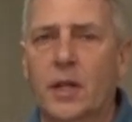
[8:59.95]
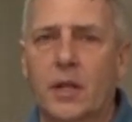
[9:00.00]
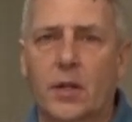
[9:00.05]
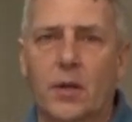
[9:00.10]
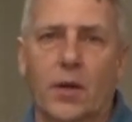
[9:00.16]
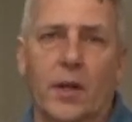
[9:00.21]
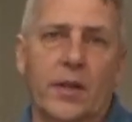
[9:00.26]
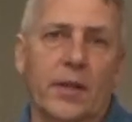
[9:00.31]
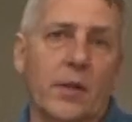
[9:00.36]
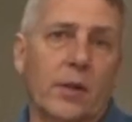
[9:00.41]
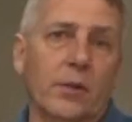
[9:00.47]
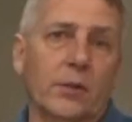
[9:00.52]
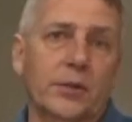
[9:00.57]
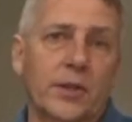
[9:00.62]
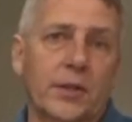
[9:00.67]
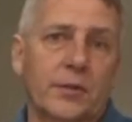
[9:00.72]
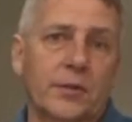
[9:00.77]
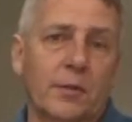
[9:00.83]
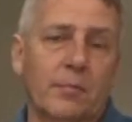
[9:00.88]
you're on the old
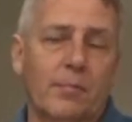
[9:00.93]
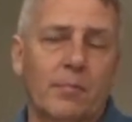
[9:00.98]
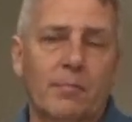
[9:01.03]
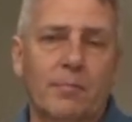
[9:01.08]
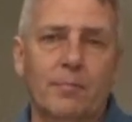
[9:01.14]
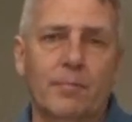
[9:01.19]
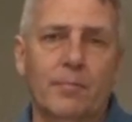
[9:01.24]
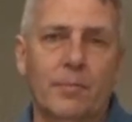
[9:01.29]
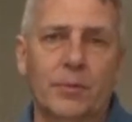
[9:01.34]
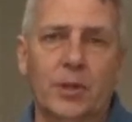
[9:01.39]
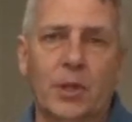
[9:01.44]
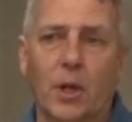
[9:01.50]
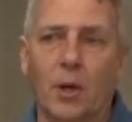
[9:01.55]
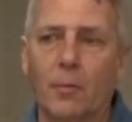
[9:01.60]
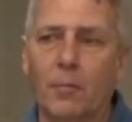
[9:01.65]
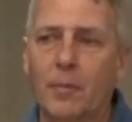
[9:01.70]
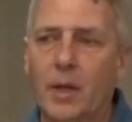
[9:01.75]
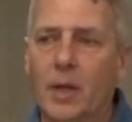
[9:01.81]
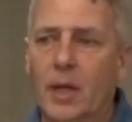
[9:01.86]
system.
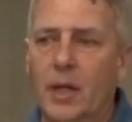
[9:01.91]
So